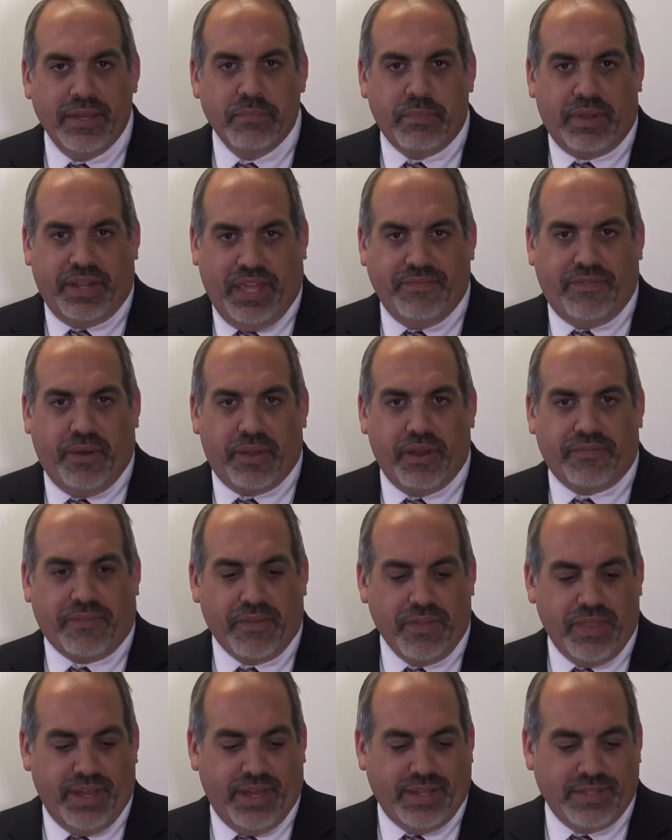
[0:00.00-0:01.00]
But he voted for
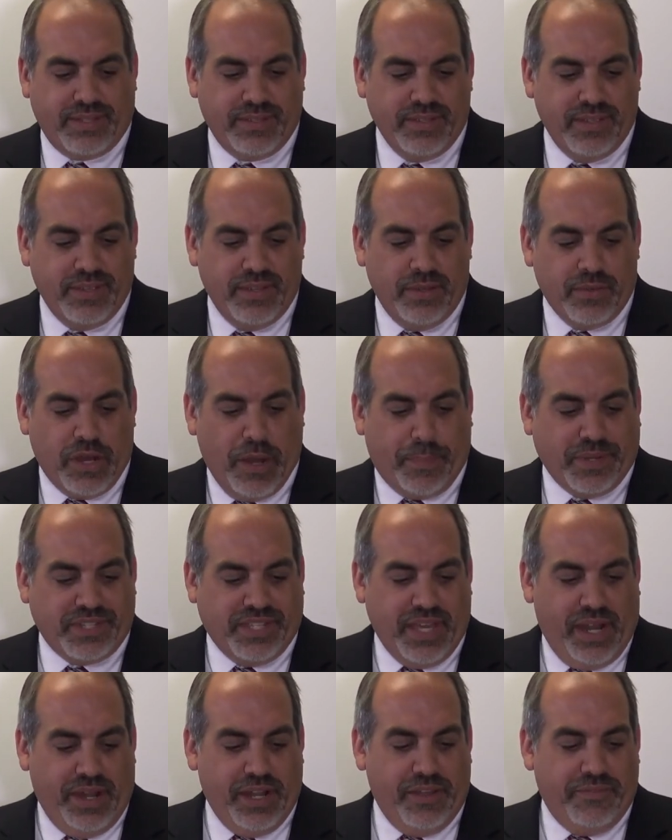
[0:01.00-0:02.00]
this.
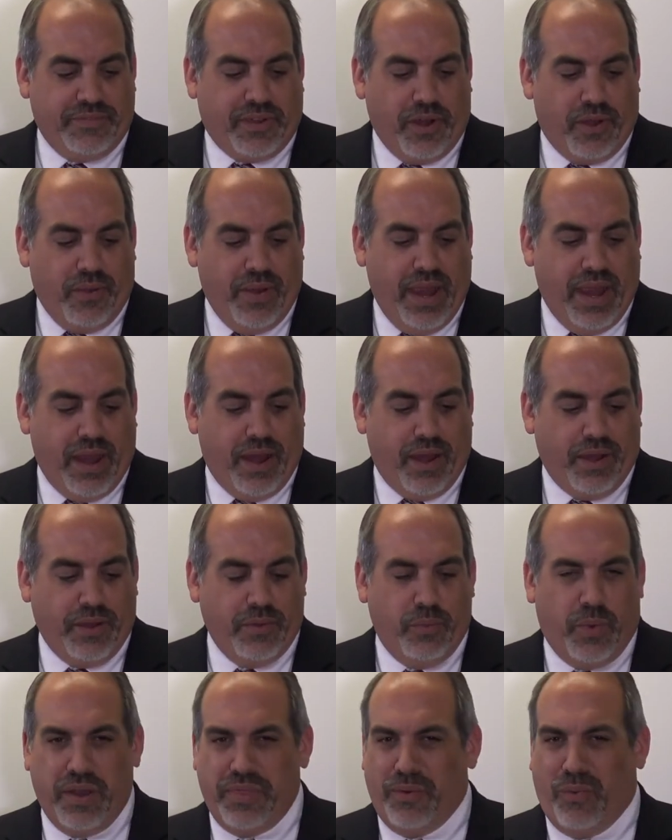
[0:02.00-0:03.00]
Representative Guerrier,
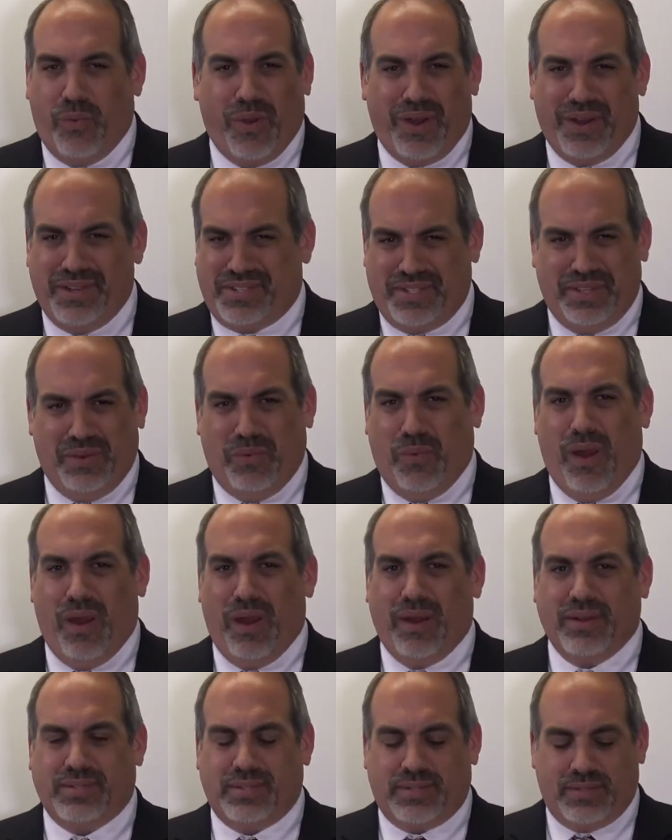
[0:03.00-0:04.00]
one of the
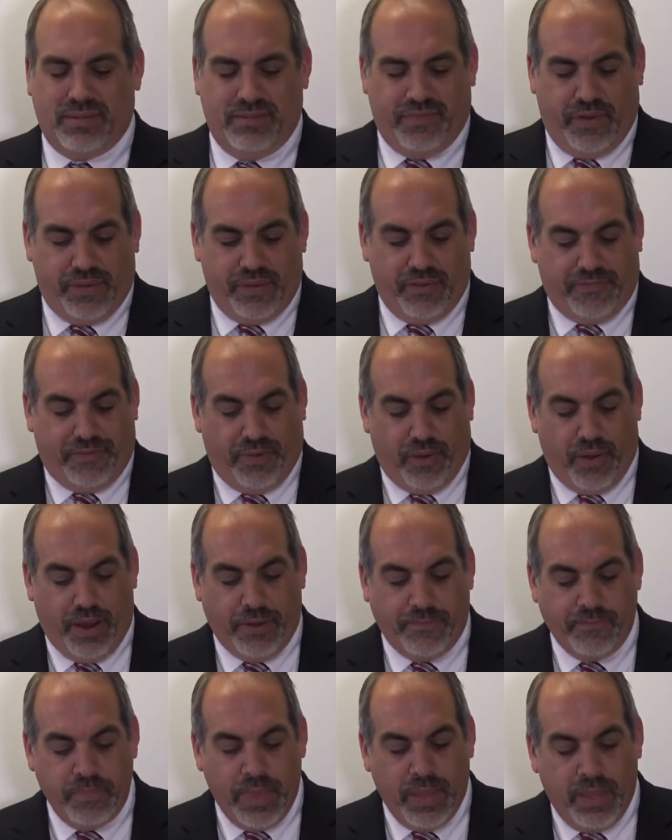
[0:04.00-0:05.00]
worst, voted for
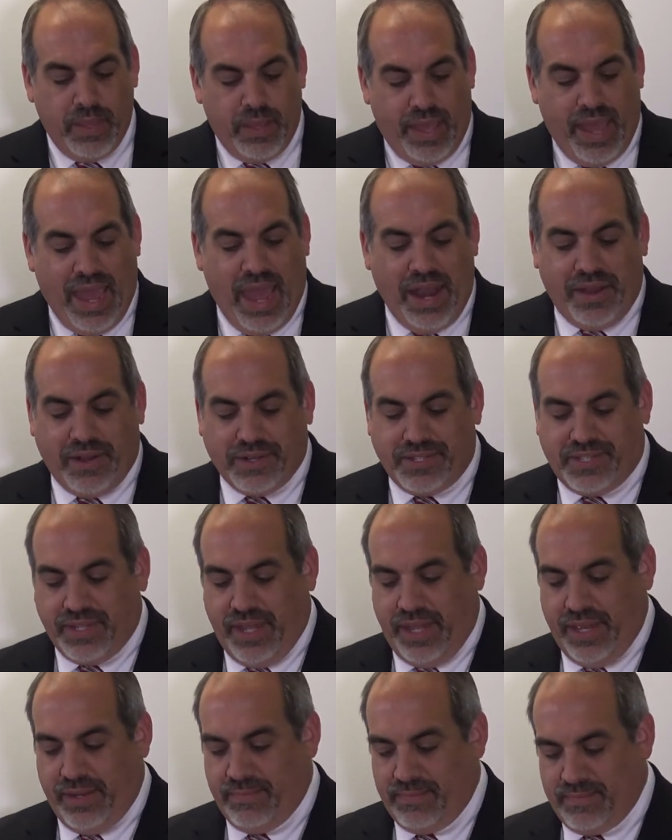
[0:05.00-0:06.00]
it.
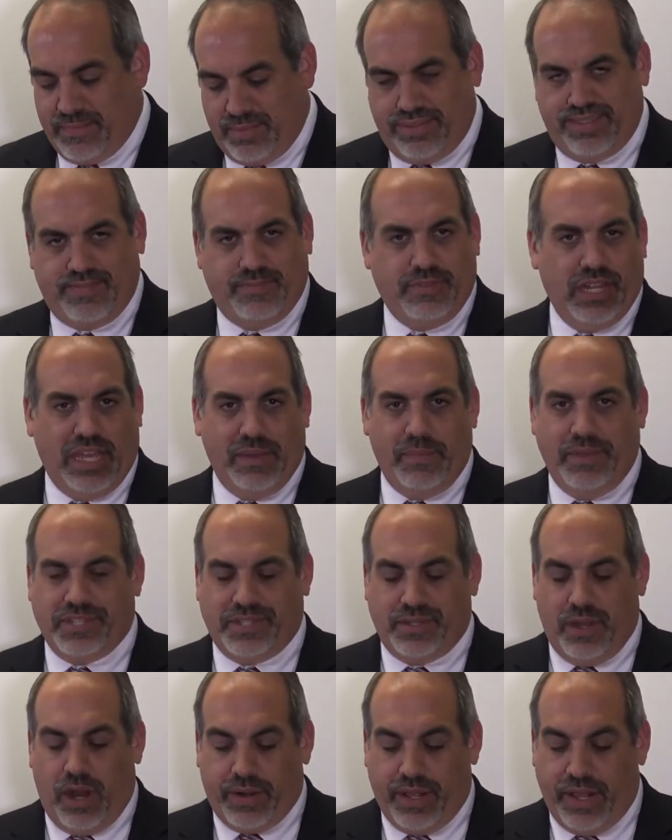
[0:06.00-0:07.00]
Henderson, don't get me
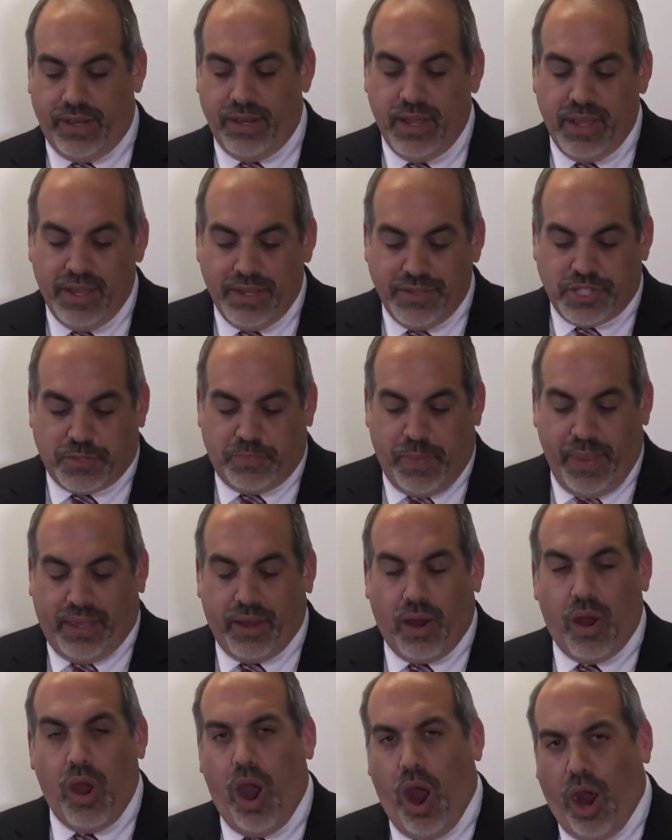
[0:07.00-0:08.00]
started.
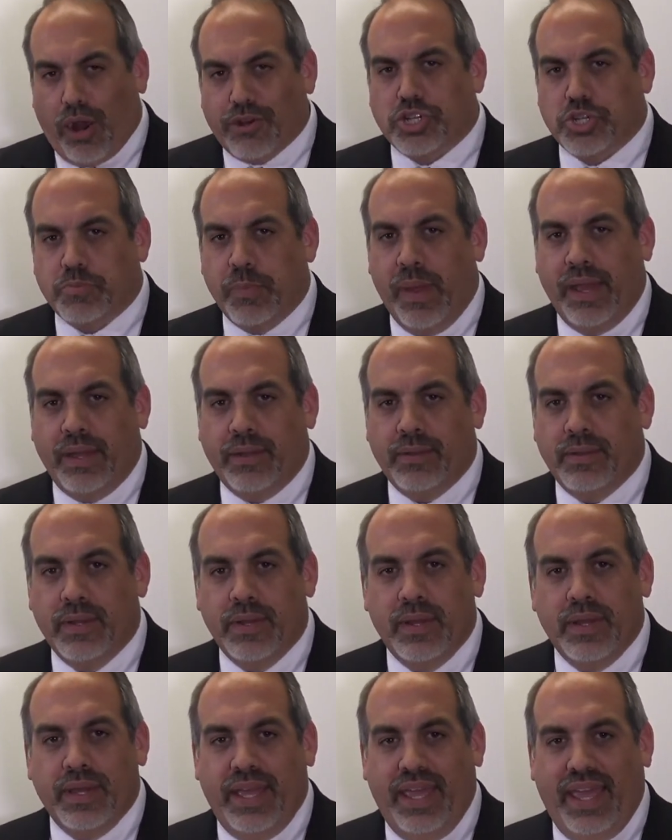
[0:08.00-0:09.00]
Speaker Harshman,
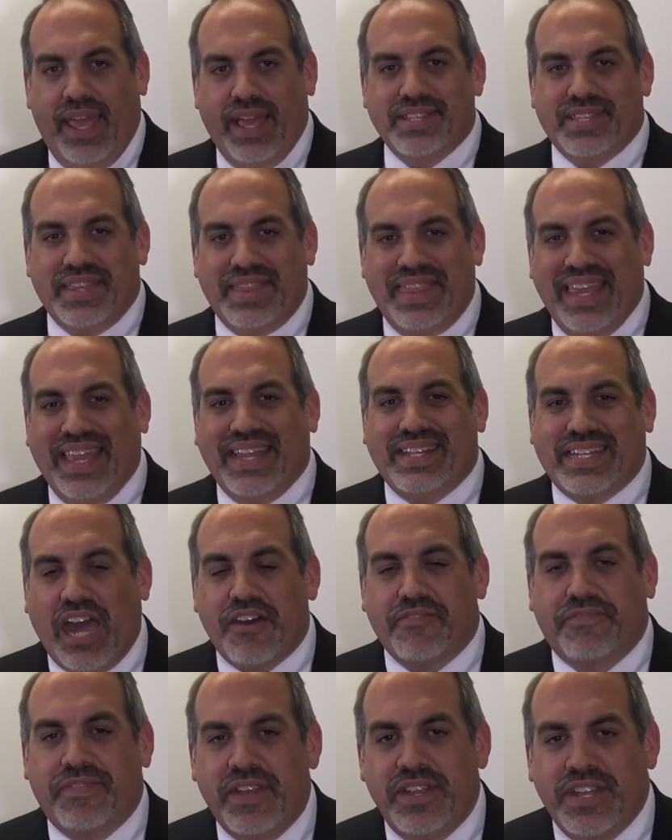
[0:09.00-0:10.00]
he is the
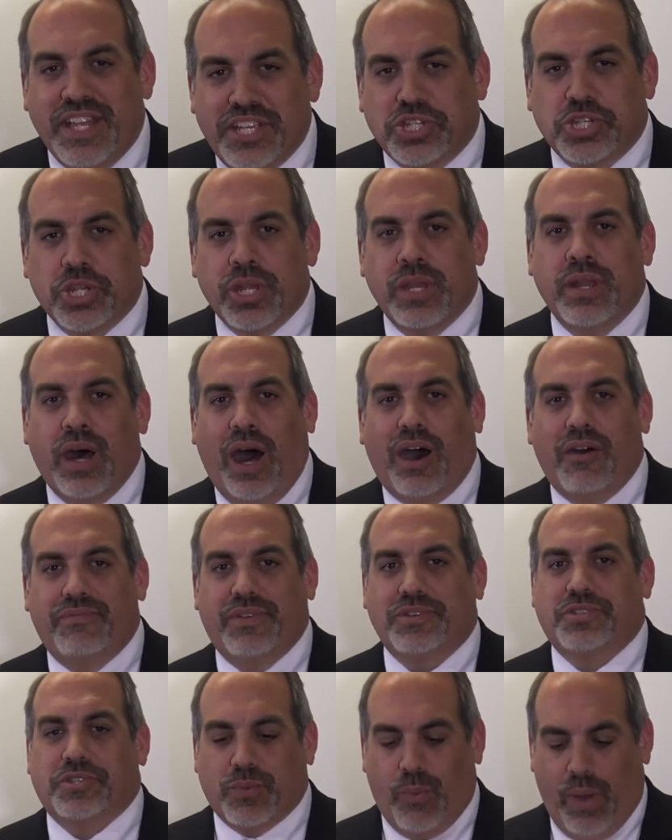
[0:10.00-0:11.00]
definition of
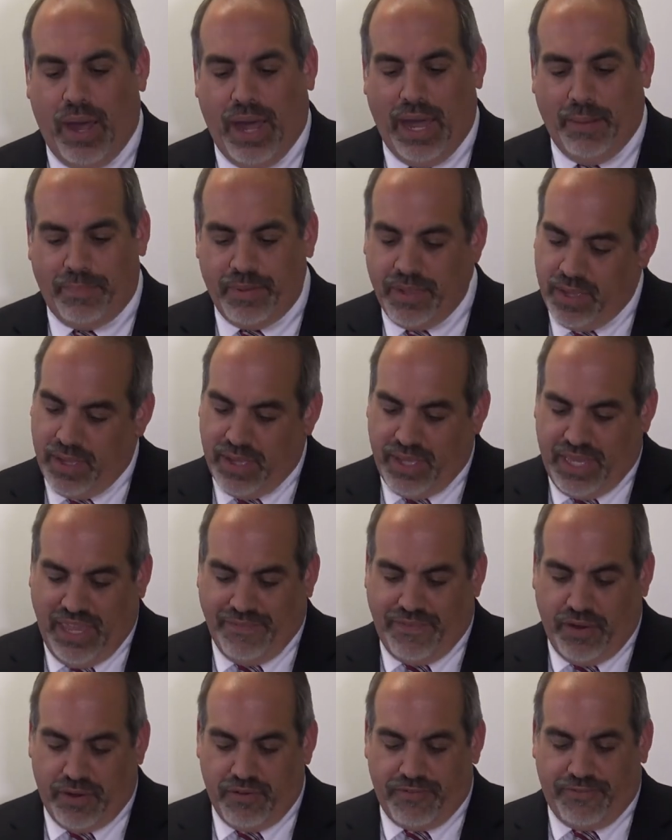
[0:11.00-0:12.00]
the swamp. He
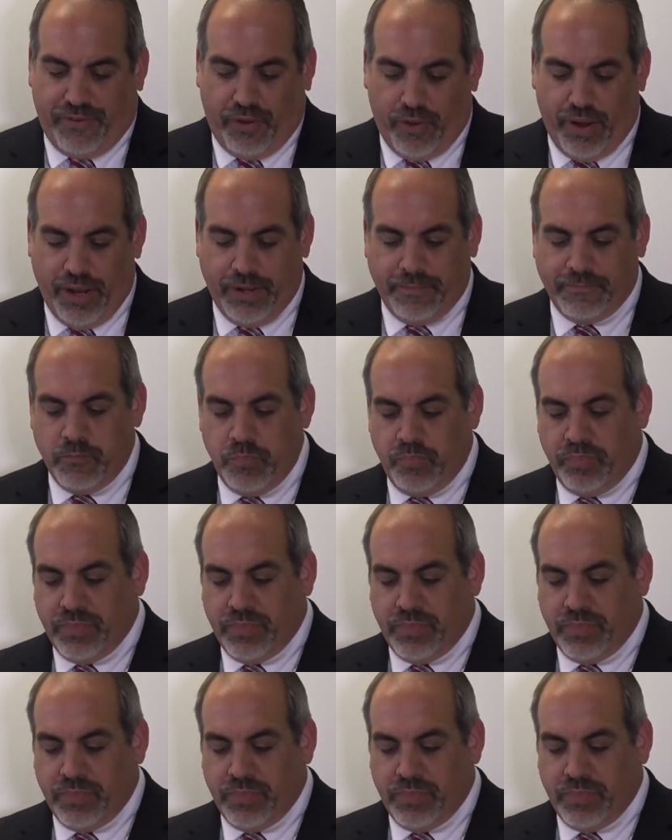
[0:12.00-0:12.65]
voted for it.